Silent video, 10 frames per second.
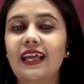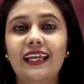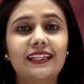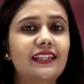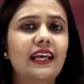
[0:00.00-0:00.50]

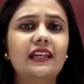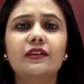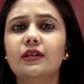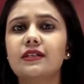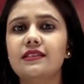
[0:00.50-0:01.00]
He then
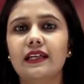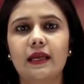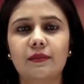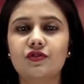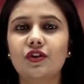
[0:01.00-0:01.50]
reversed the
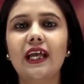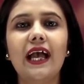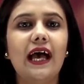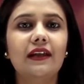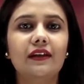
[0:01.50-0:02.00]
chemistry
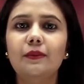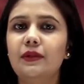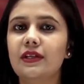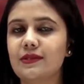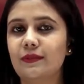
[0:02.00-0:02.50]
and
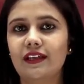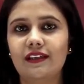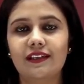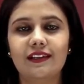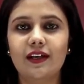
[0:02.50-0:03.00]

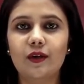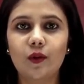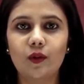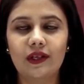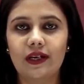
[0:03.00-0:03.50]
reprecipitated the
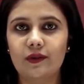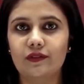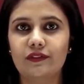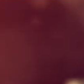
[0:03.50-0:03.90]
gold out of